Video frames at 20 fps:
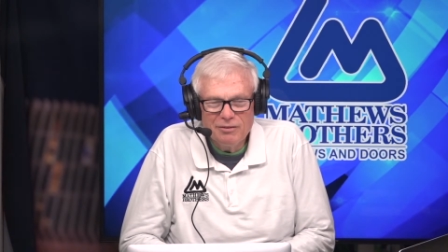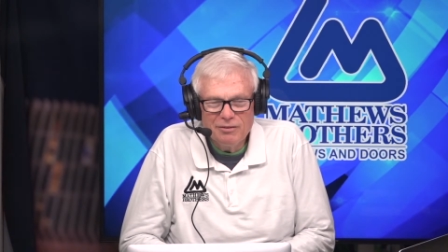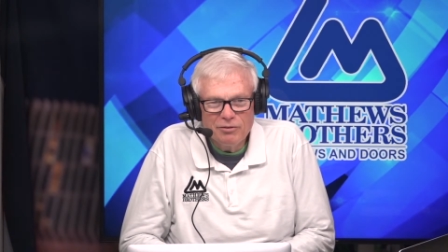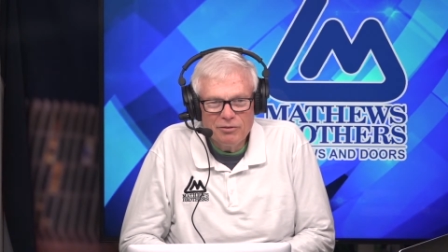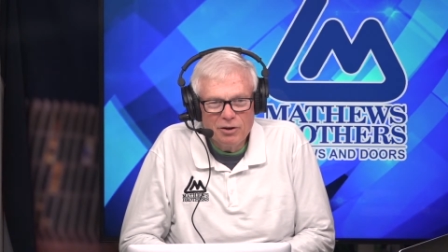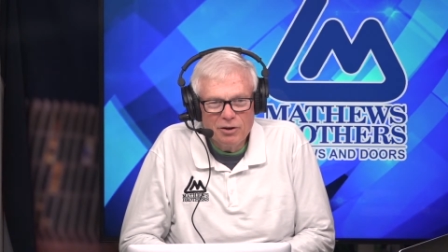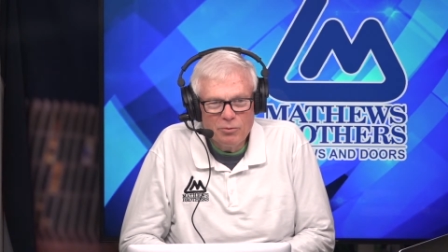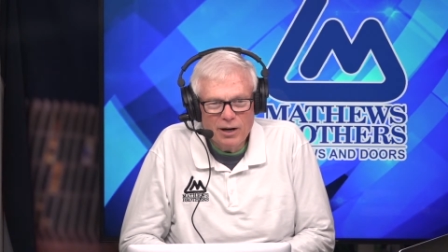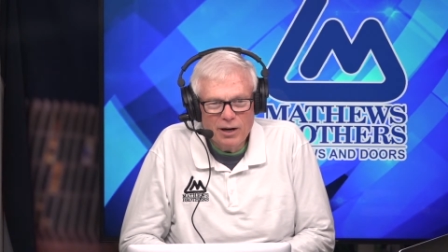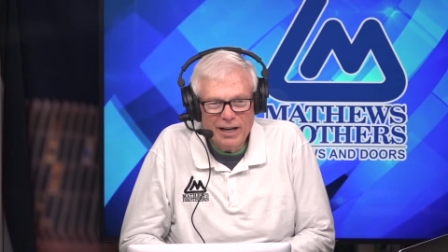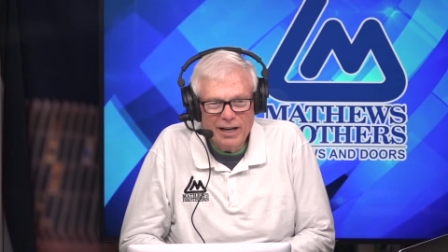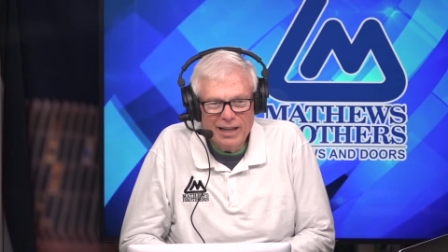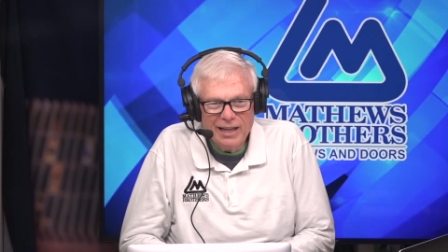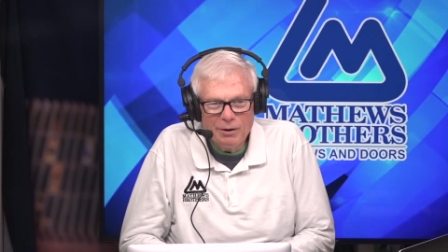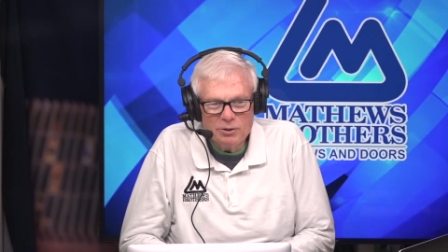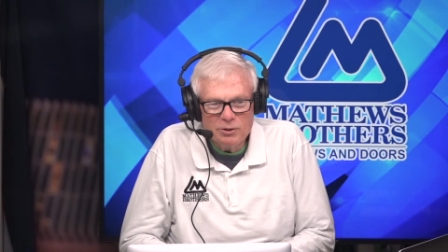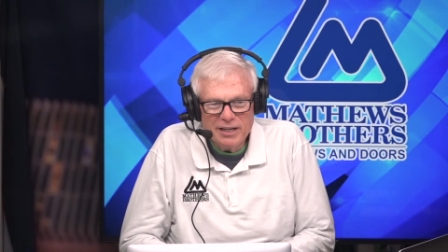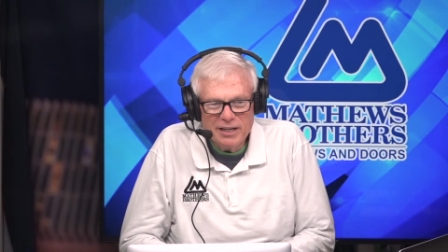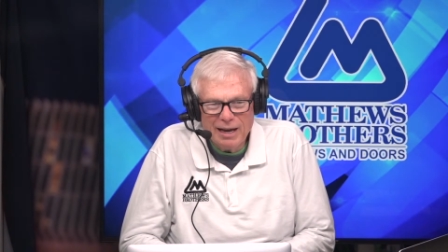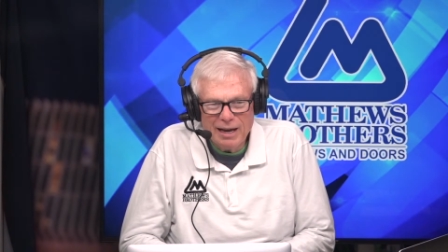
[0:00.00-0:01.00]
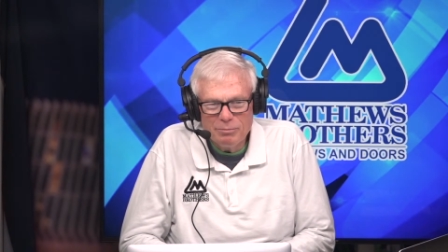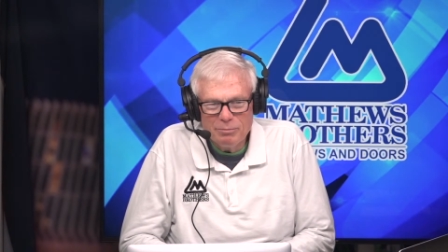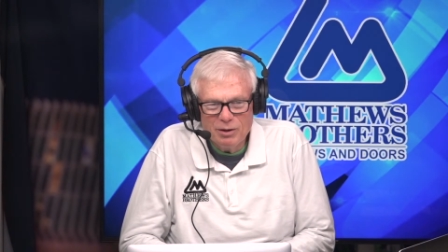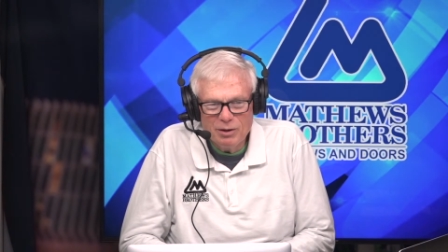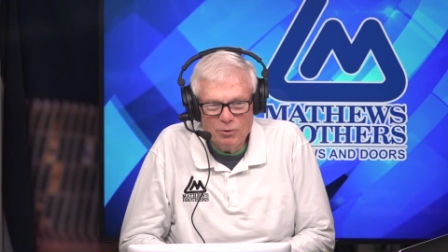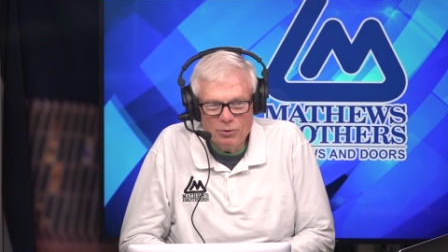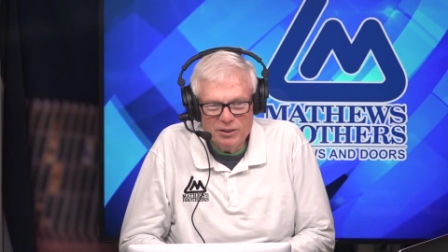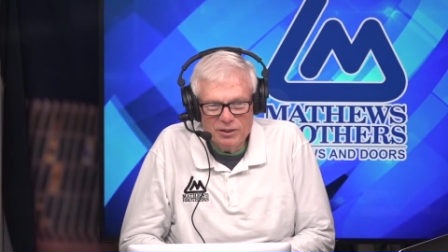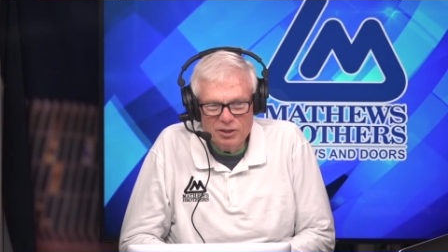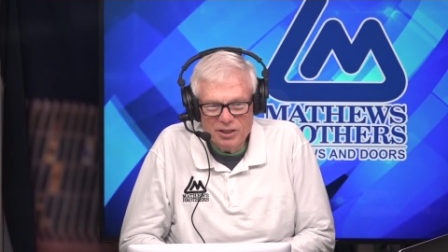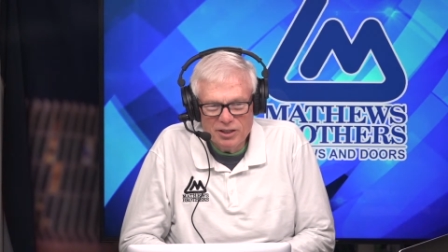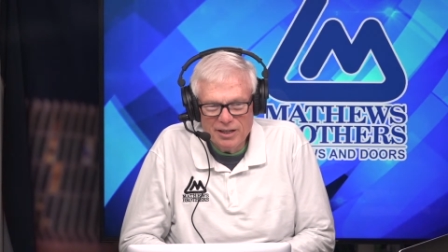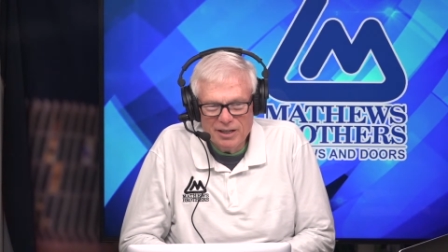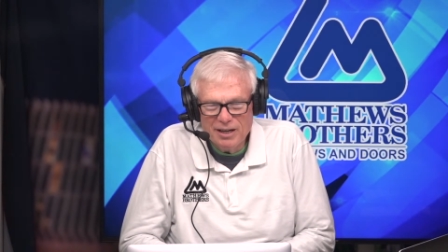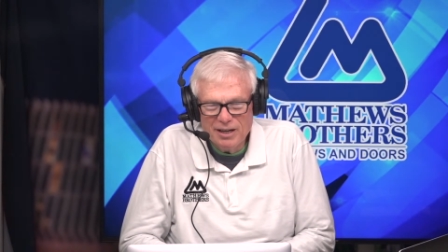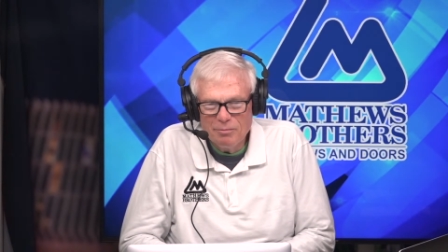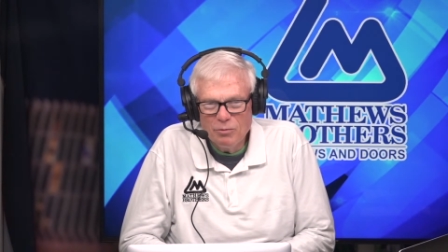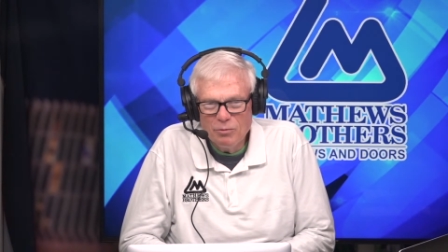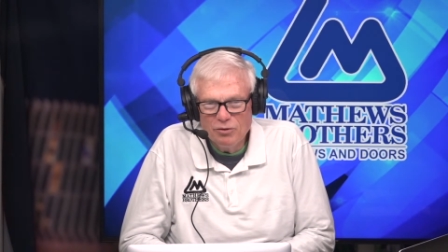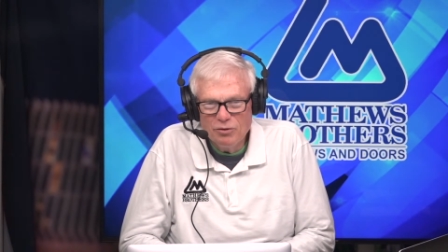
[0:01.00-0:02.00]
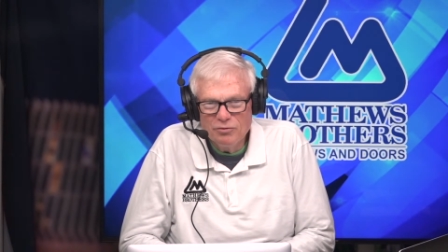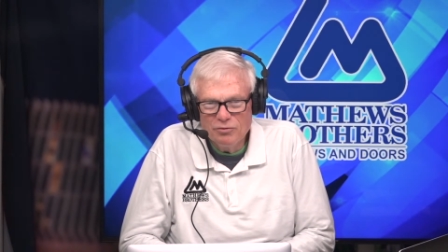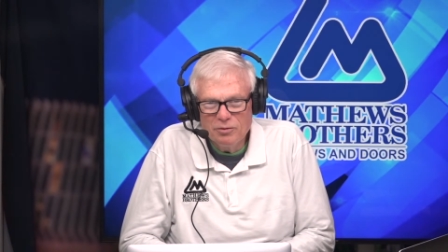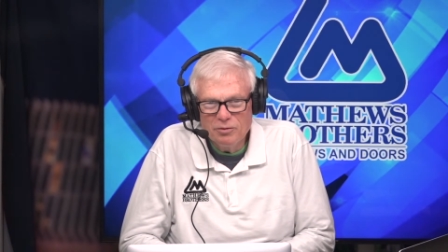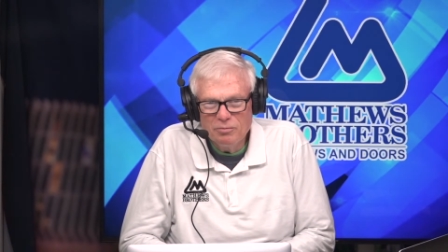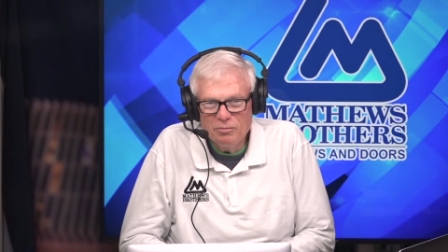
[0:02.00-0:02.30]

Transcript: for a while, I was happy when she moved